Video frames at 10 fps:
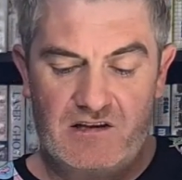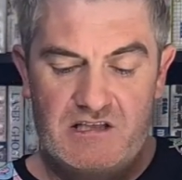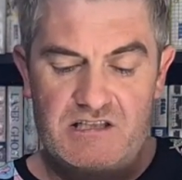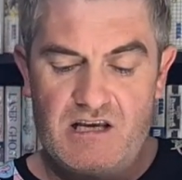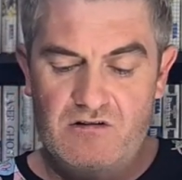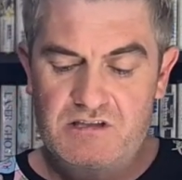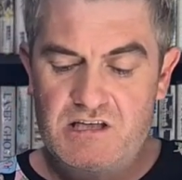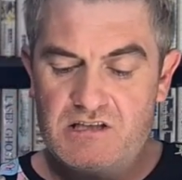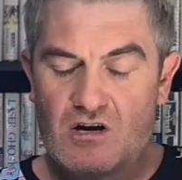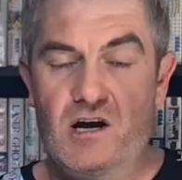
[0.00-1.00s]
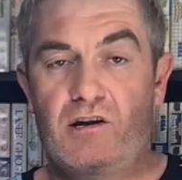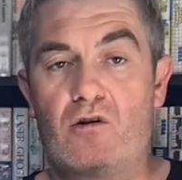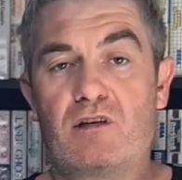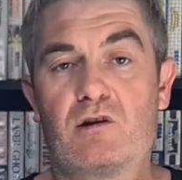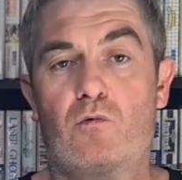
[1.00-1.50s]
Now, these DLCs, I
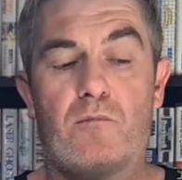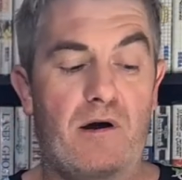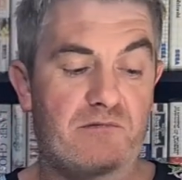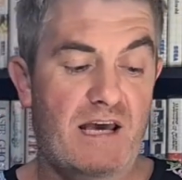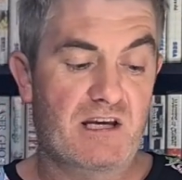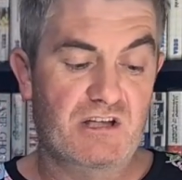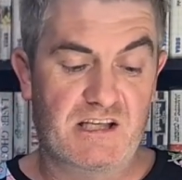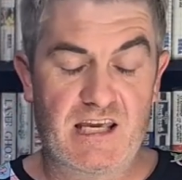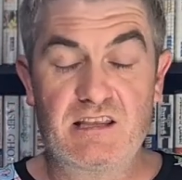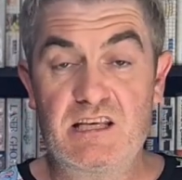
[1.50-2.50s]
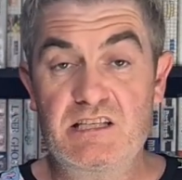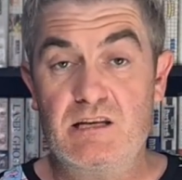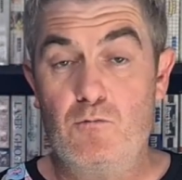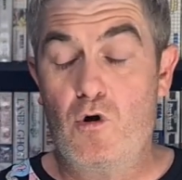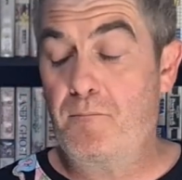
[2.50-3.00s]
know that you won't be able to actually get these
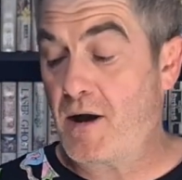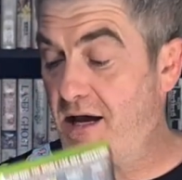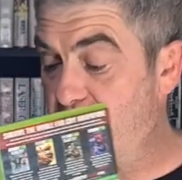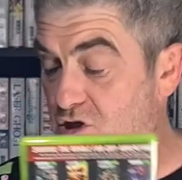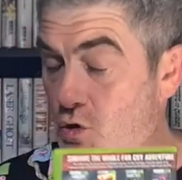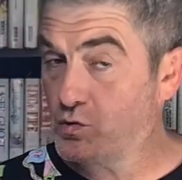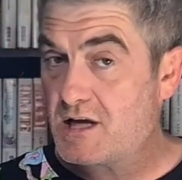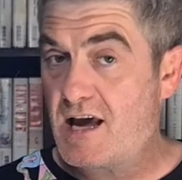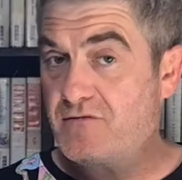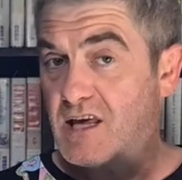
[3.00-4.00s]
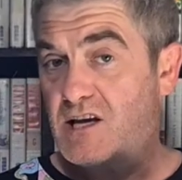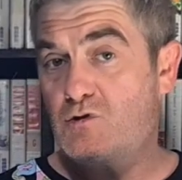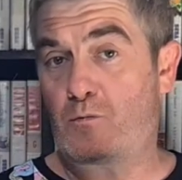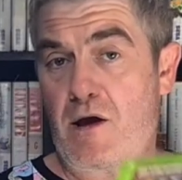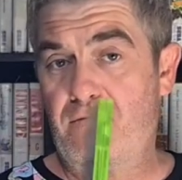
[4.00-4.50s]
anymore, but it's cool to have the
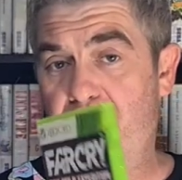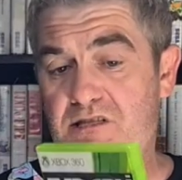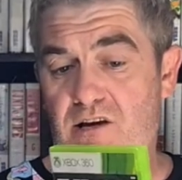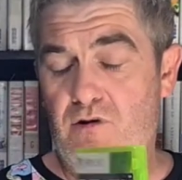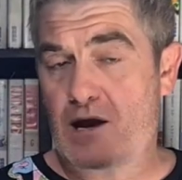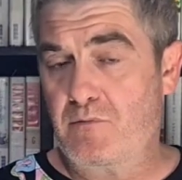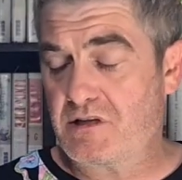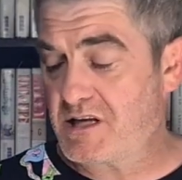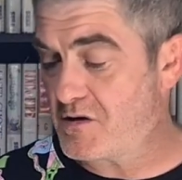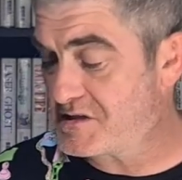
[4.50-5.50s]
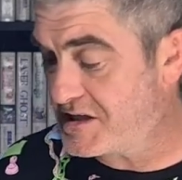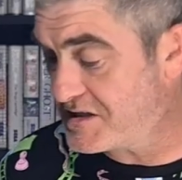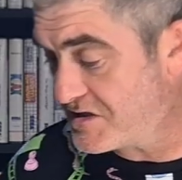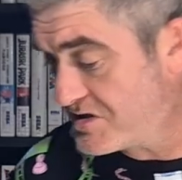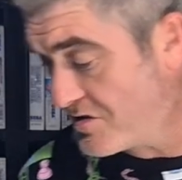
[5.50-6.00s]
actual pamphlets that came with the
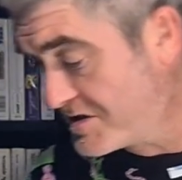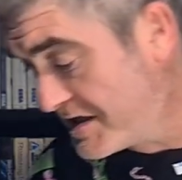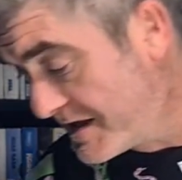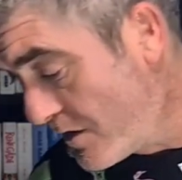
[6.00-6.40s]
DLC, so stoked to get